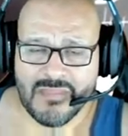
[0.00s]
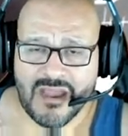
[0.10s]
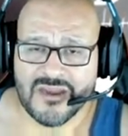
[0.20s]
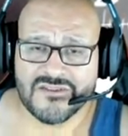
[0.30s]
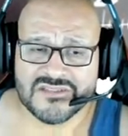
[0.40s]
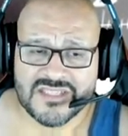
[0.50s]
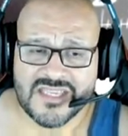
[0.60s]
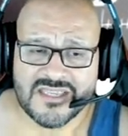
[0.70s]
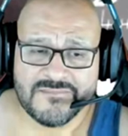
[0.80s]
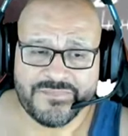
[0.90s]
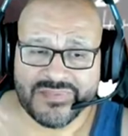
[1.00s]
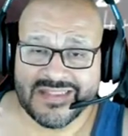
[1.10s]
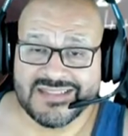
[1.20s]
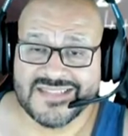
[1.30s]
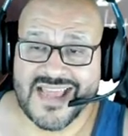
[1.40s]
Audio sync
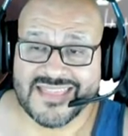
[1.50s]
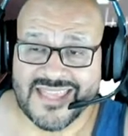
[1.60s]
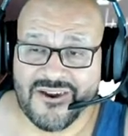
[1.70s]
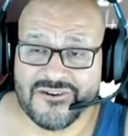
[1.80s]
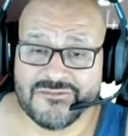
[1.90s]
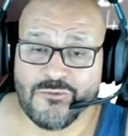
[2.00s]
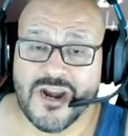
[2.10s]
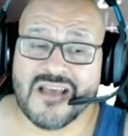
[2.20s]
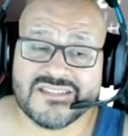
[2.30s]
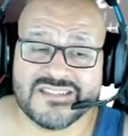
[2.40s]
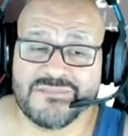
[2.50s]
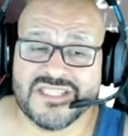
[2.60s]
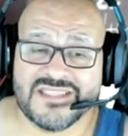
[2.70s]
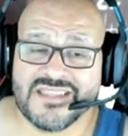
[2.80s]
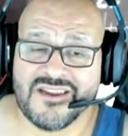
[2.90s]
is not there. What else is
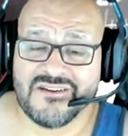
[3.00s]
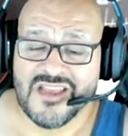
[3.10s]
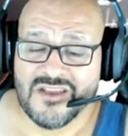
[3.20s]
missing there?